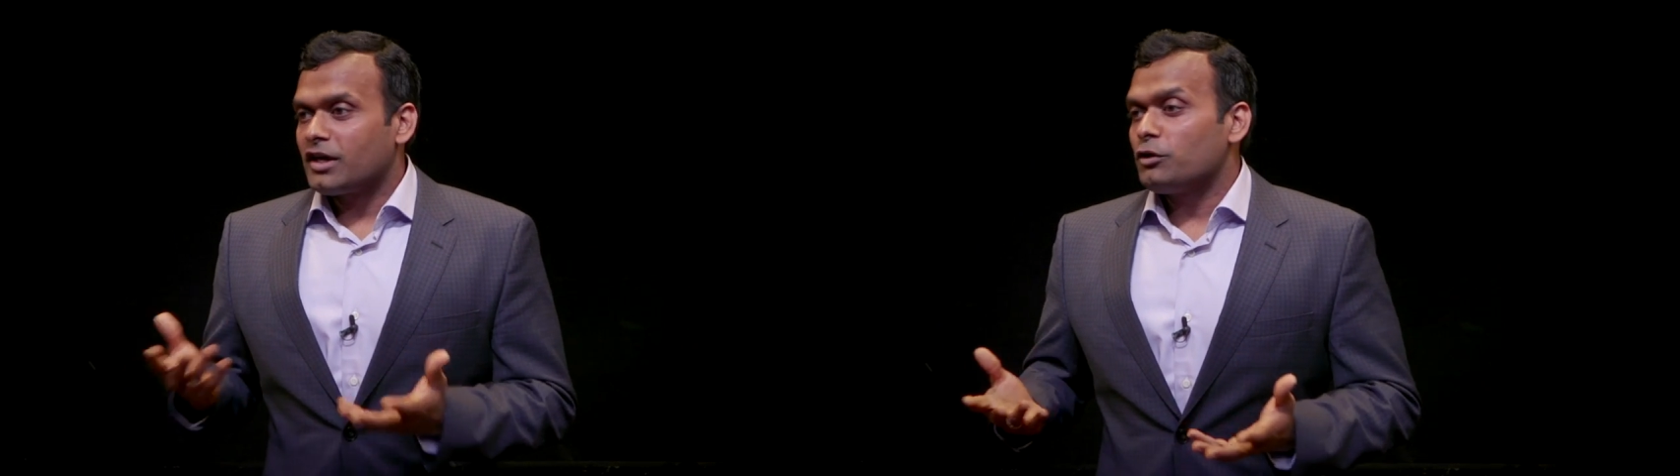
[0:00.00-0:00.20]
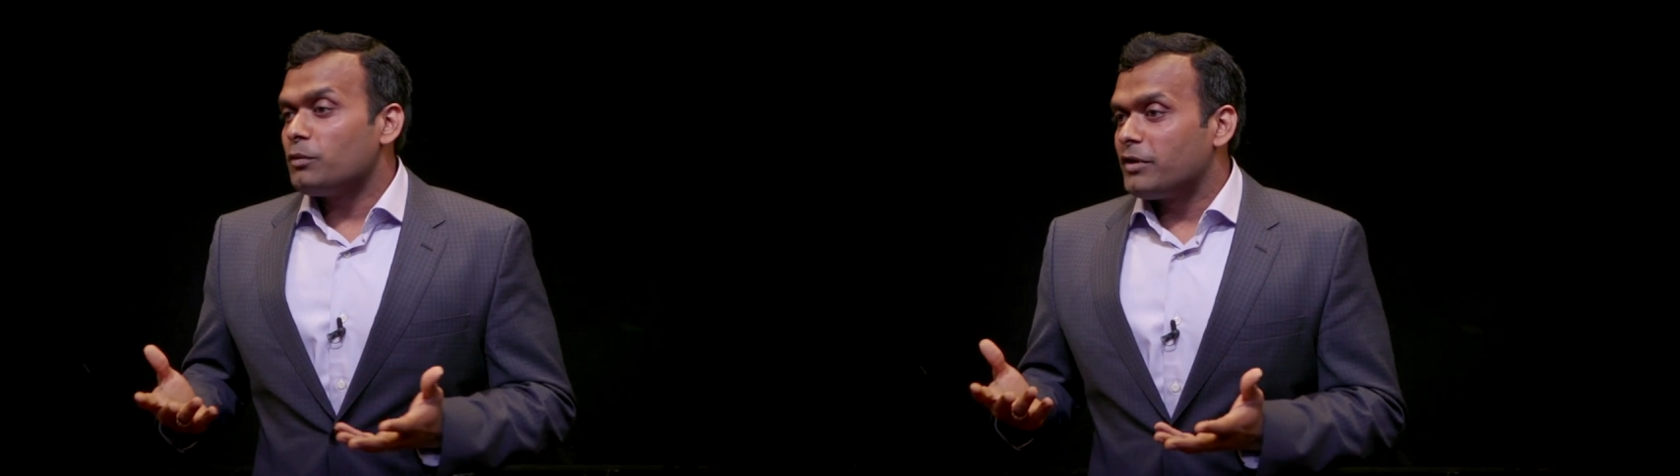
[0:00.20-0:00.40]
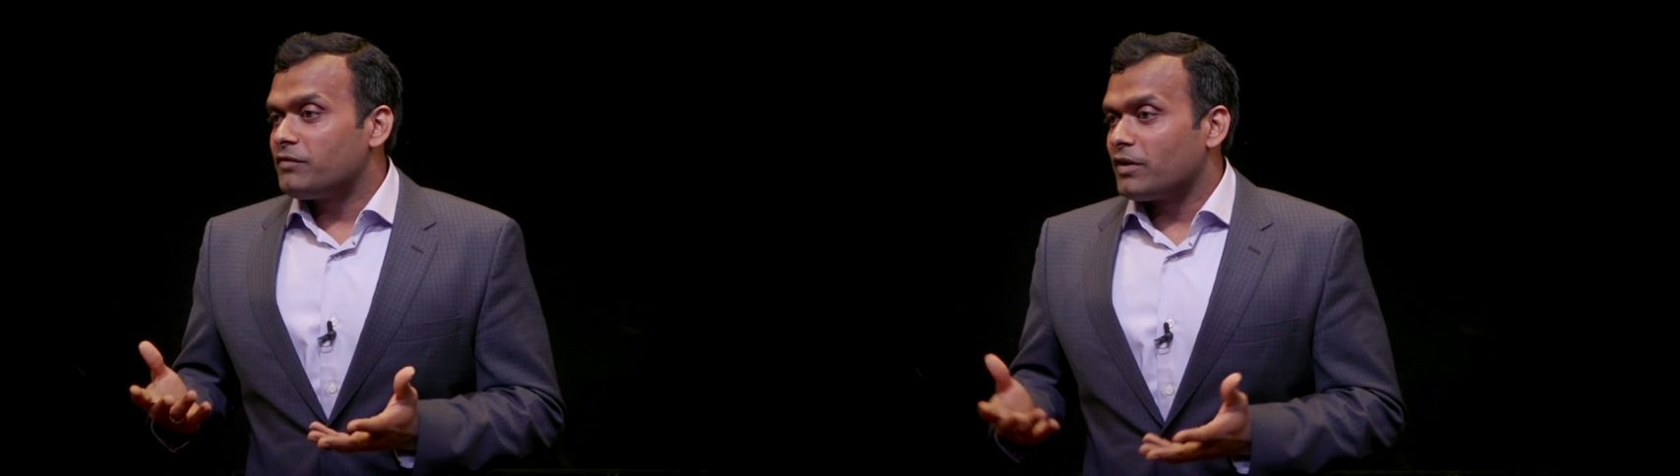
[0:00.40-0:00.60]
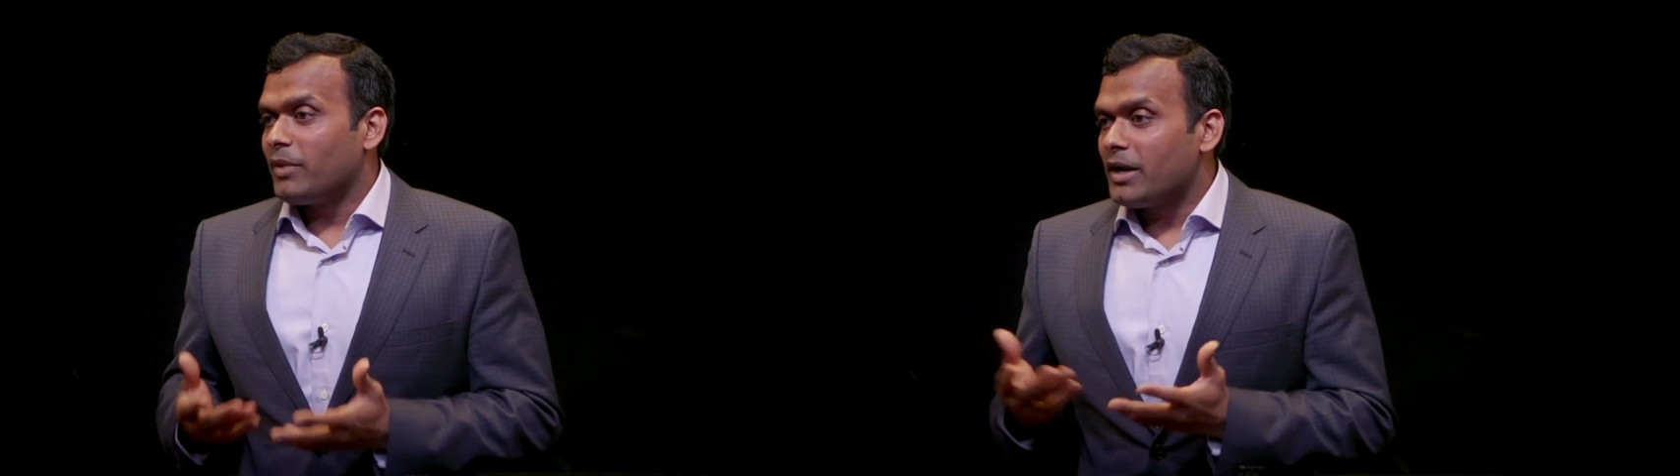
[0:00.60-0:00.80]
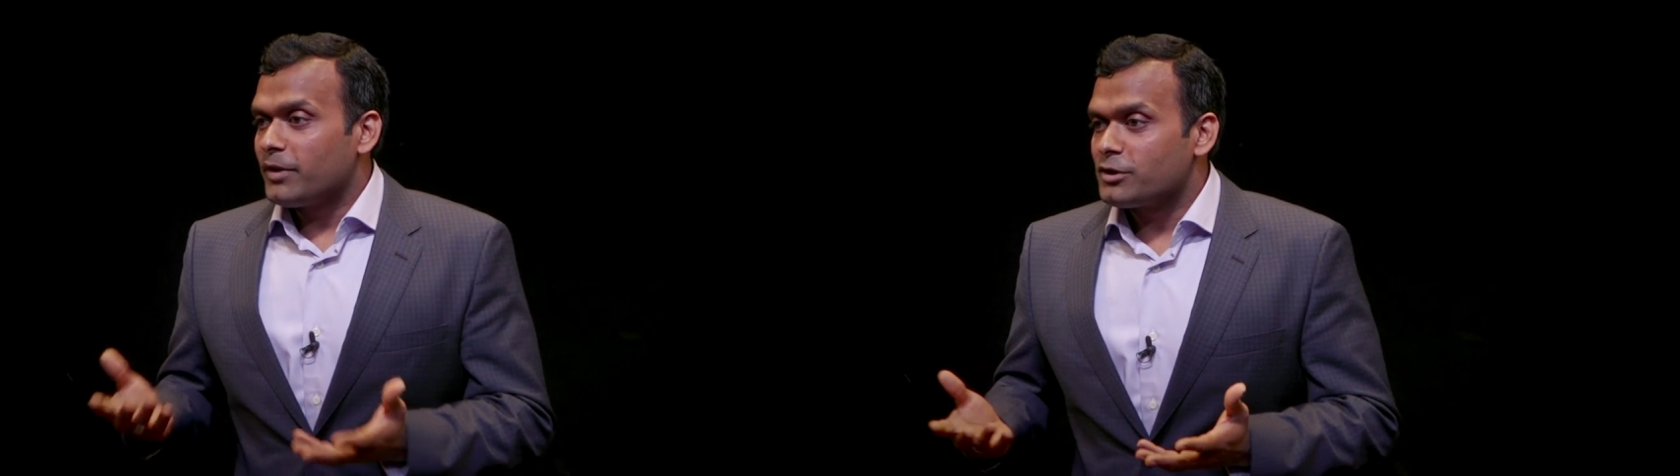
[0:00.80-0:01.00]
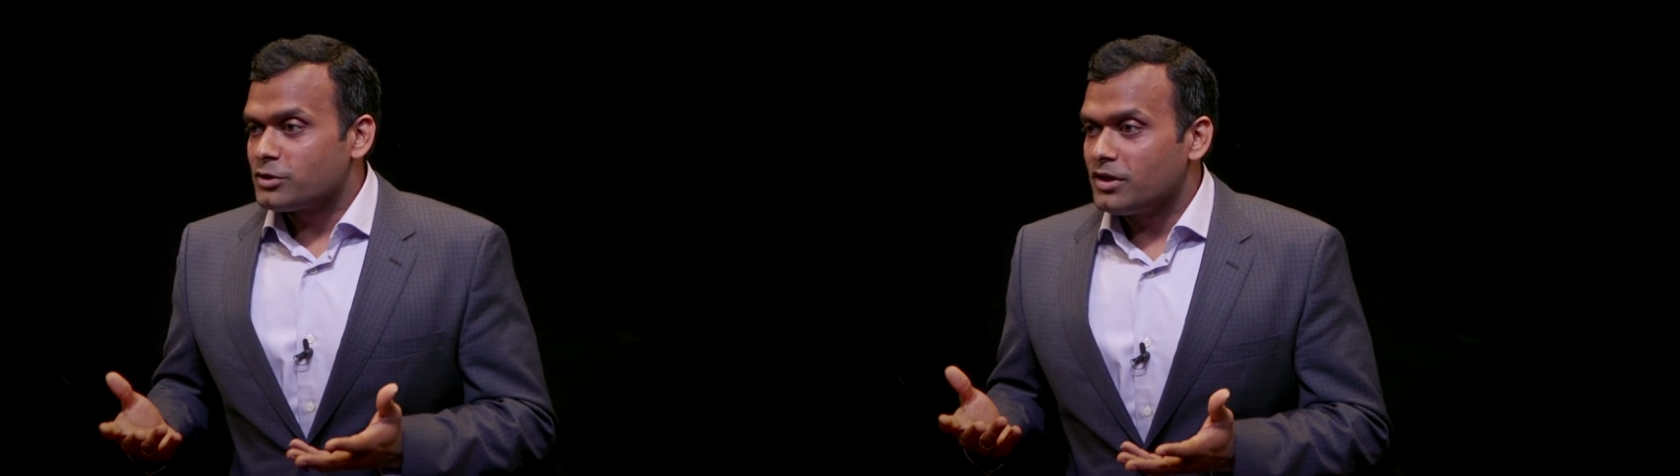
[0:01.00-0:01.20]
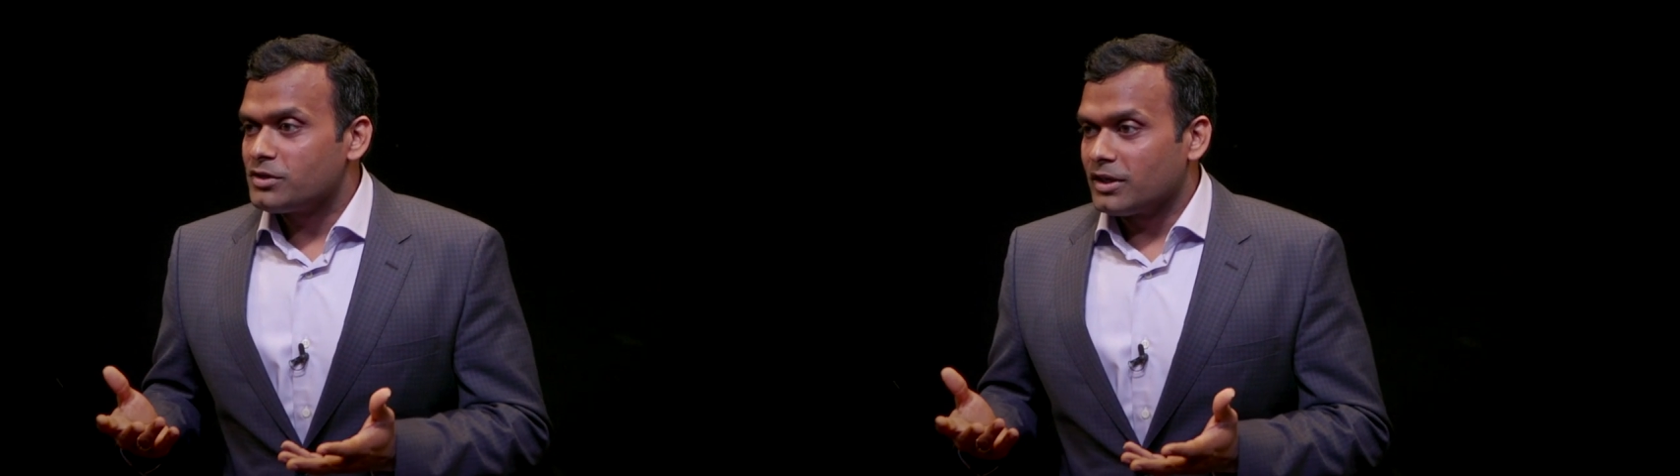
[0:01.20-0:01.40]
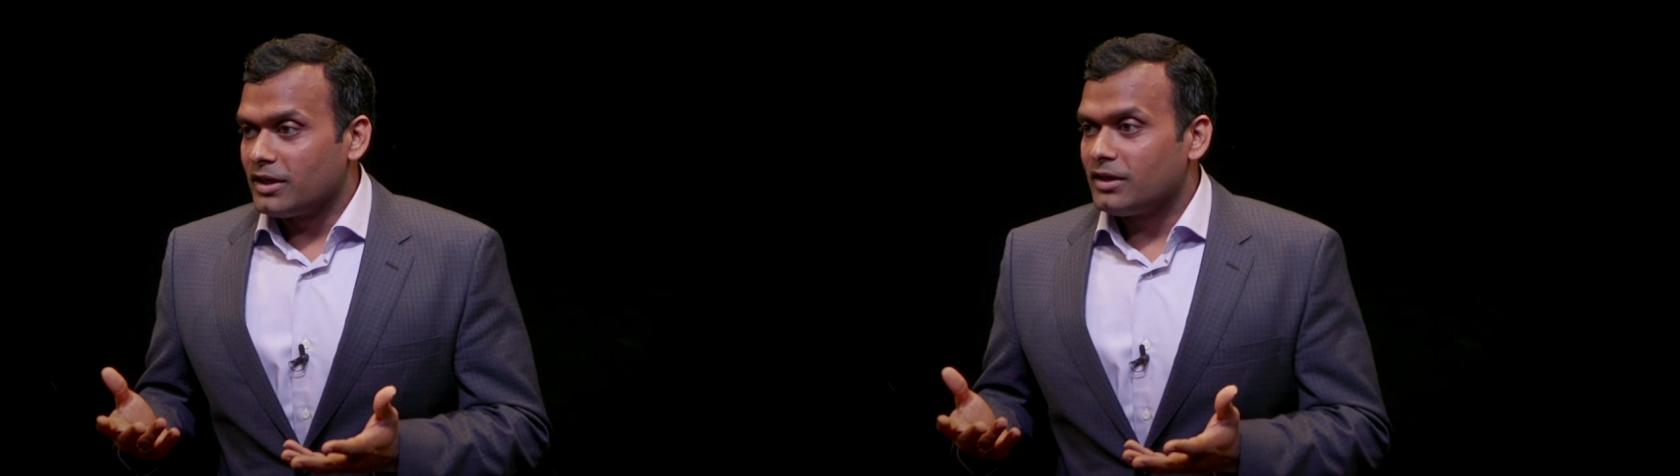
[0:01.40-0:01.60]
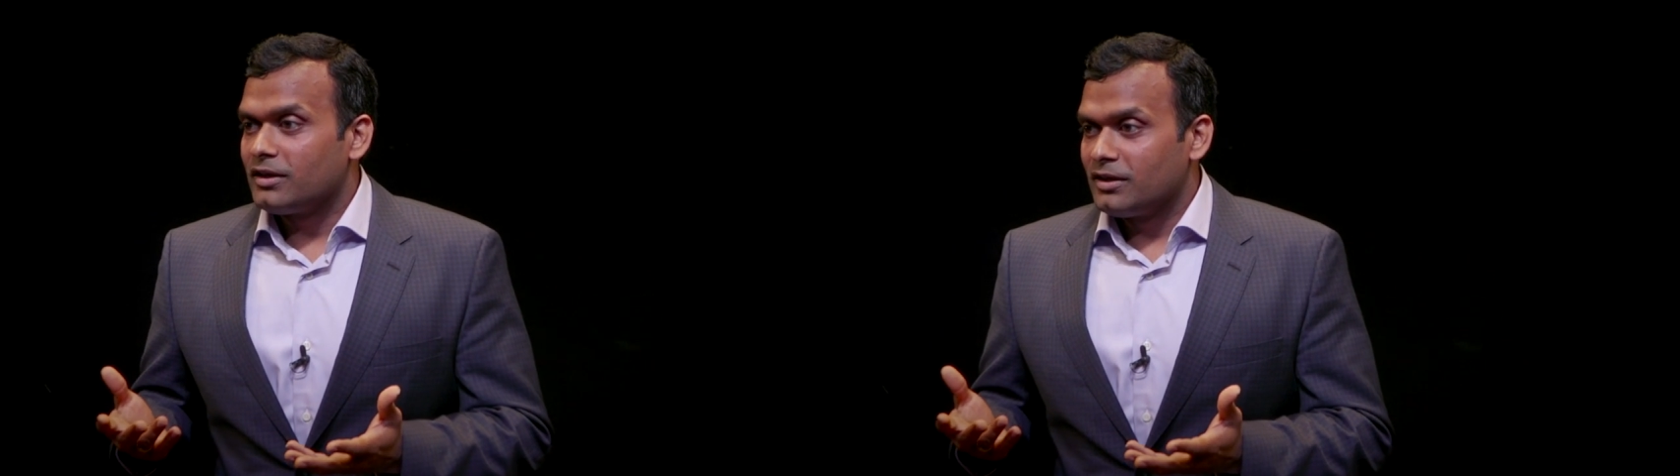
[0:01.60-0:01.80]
cut open for bypass surgery,